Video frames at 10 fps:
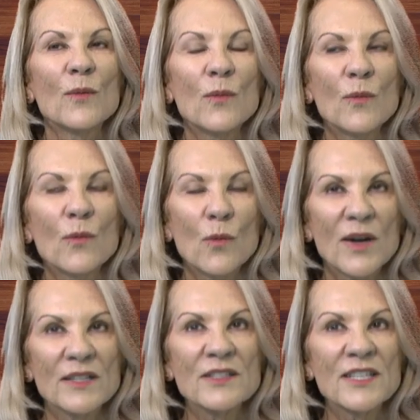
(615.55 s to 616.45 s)

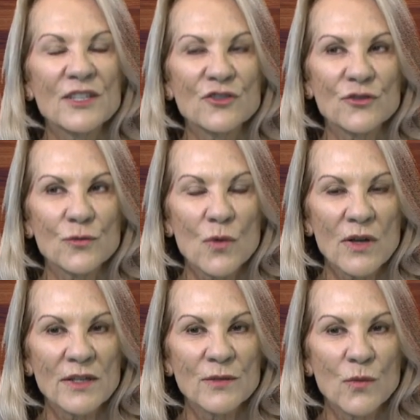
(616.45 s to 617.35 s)
one teacher
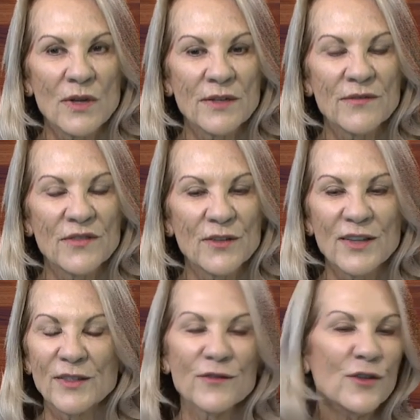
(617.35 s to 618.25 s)
wanted one of the,
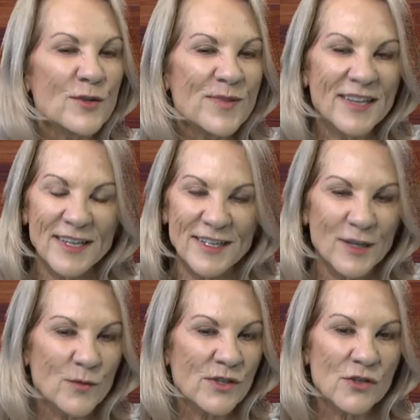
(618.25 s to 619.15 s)
at the very beginning
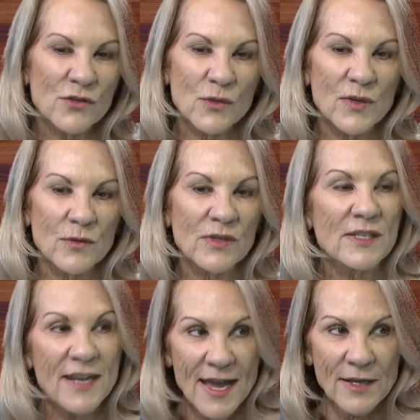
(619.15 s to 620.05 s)
it was so sweet it was
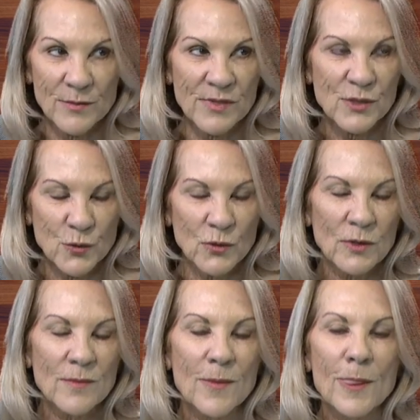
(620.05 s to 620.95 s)
at adams
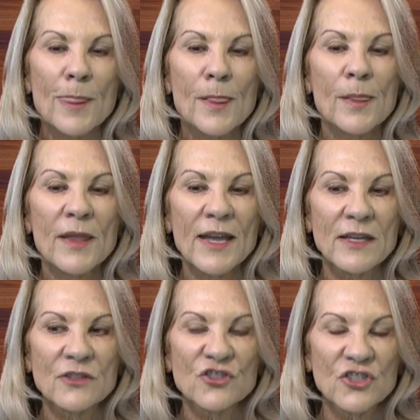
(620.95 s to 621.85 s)
school mm-hmm.
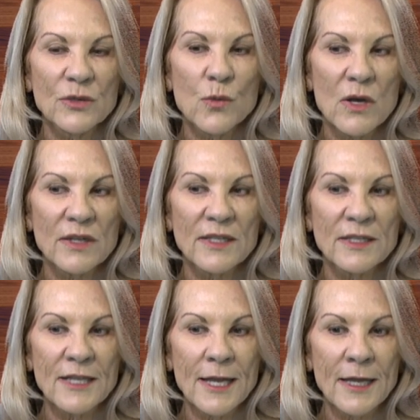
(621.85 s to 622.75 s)
and she
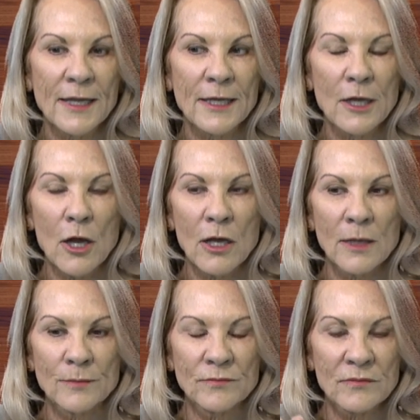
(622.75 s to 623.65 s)
wanted a
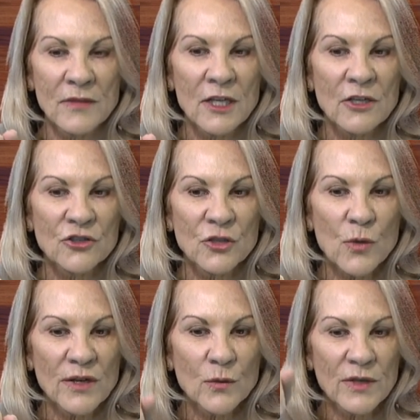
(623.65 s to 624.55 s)
um, she
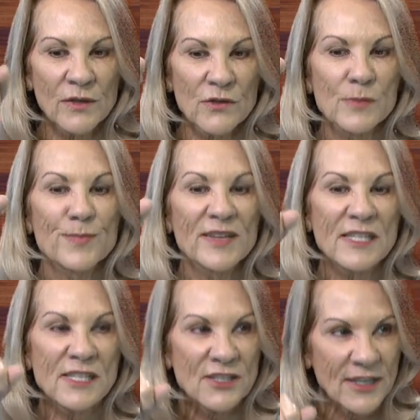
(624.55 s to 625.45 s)
wanted one of those big
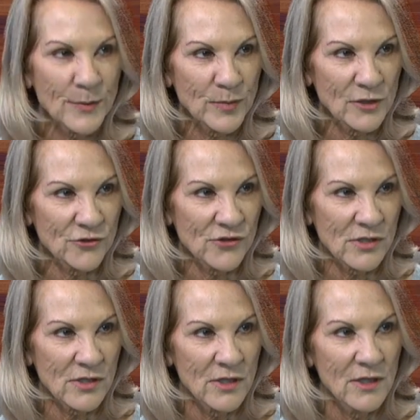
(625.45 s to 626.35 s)
staplers
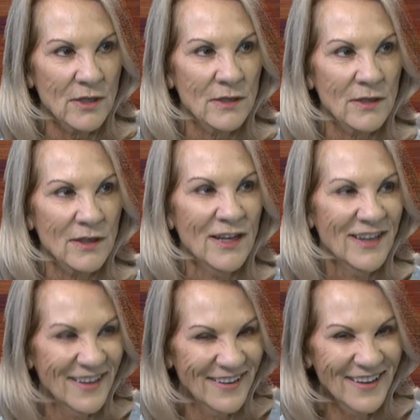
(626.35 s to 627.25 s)
oh
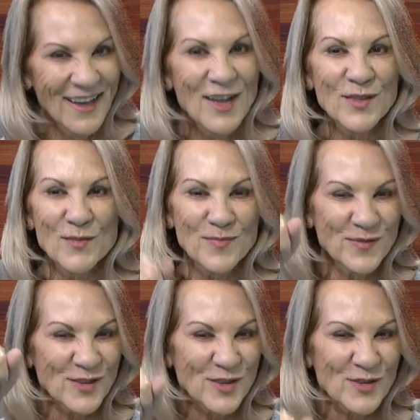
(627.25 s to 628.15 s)
the
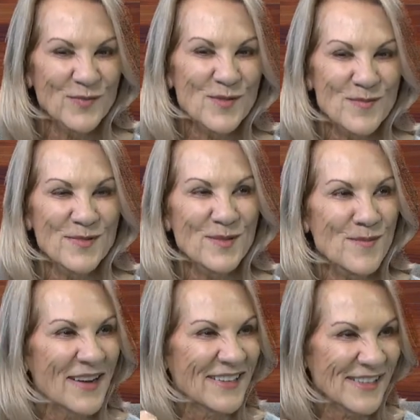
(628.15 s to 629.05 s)
you know the, the, the
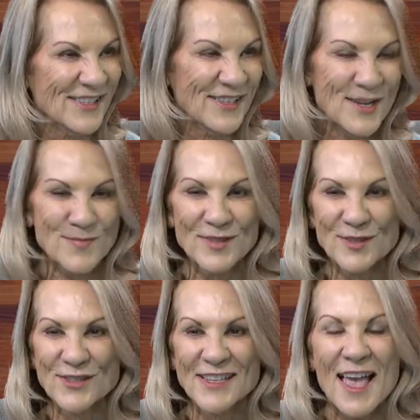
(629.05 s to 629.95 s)
mighty
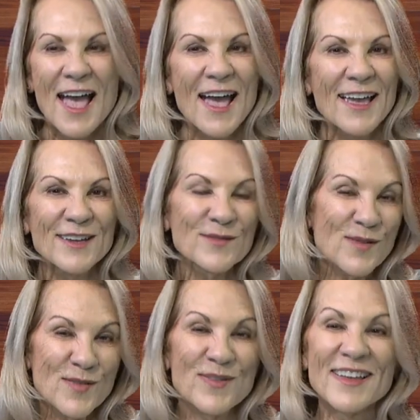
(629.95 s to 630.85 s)
staplers. And
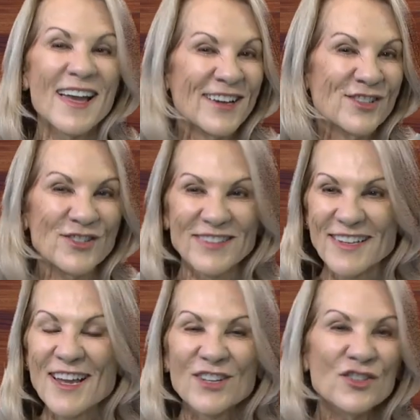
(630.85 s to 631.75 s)
we actually,
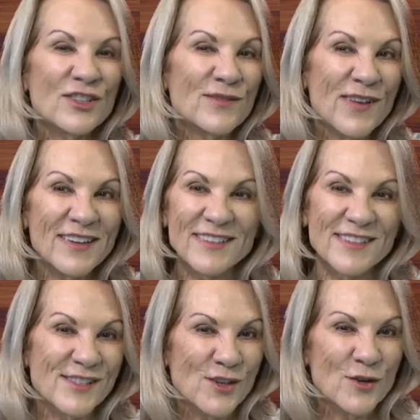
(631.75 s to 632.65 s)
she invited
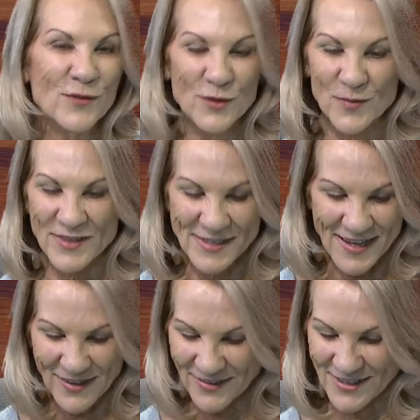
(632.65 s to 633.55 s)
us over, and we
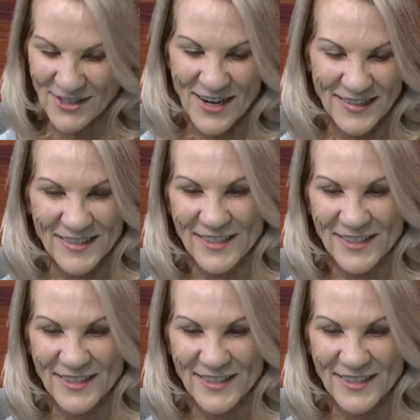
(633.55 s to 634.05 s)
sat in these tiny little